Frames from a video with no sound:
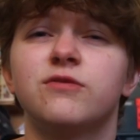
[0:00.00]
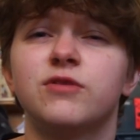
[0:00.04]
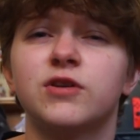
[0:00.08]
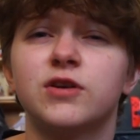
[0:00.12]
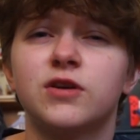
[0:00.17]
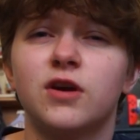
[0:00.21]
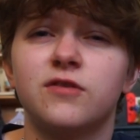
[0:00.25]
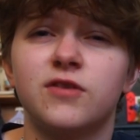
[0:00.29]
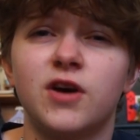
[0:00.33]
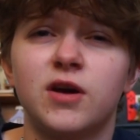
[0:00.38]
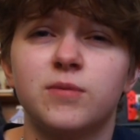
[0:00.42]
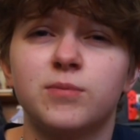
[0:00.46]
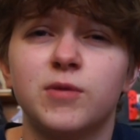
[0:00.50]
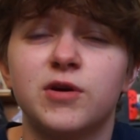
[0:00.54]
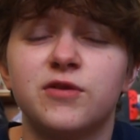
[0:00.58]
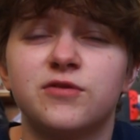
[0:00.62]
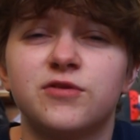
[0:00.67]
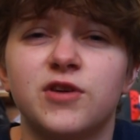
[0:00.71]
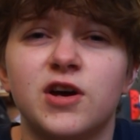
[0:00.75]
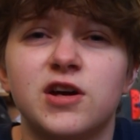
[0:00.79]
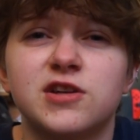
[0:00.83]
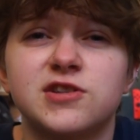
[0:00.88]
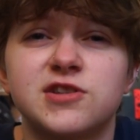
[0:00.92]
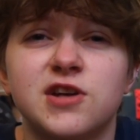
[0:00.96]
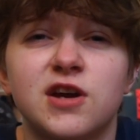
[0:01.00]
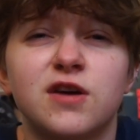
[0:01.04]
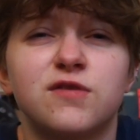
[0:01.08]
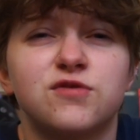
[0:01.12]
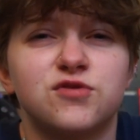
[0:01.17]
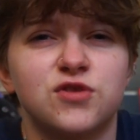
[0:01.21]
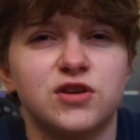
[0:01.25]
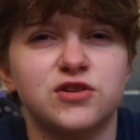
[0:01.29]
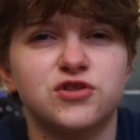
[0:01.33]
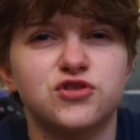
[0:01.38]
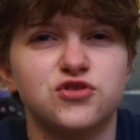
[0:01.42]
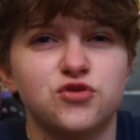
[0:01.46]
think I've had my fair share of
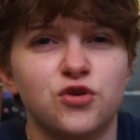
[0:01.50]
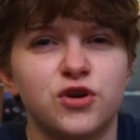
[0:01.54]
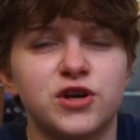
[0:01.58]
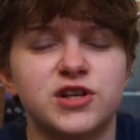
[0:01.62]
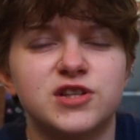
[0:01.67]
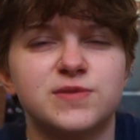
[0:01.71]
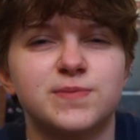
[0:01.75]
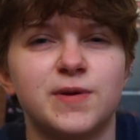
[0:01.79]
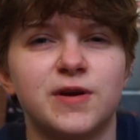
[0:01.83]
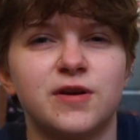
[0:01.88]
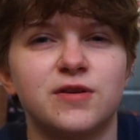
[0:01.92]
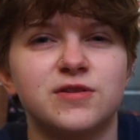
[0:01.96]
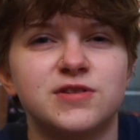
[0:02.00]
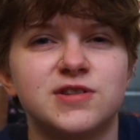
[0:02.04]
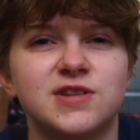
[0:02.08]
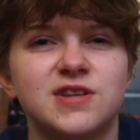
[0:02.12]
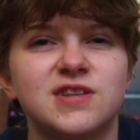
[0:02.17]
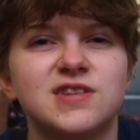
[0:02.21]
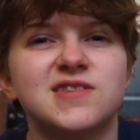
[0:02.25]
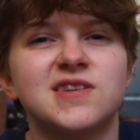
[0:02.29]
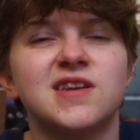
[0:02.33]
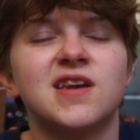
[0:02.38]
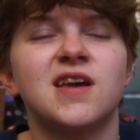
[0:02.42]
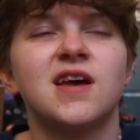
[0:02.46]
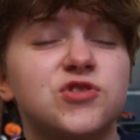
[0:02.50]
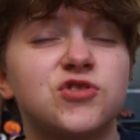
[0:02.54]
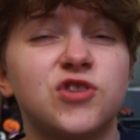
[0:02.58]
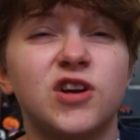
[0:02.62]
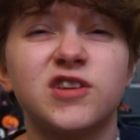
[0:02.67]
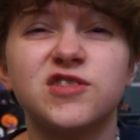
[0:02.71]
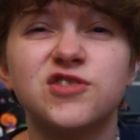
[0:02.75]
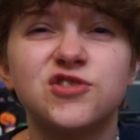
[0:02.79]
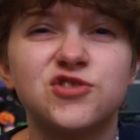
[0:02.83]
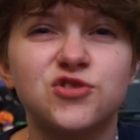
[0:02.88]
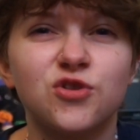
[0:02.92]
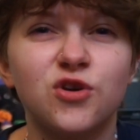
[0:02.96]
trans joy experiences.
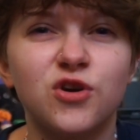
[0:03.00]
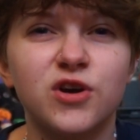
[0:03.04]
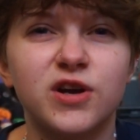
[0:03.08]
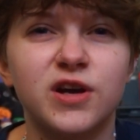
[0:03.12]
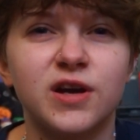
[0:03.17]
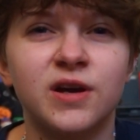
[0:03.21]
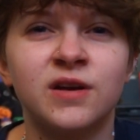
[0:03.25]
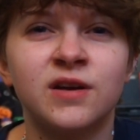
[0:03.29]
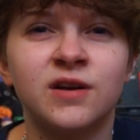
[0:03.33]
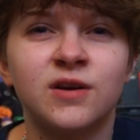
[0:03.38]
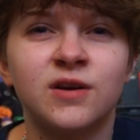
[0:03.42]
Trans joy,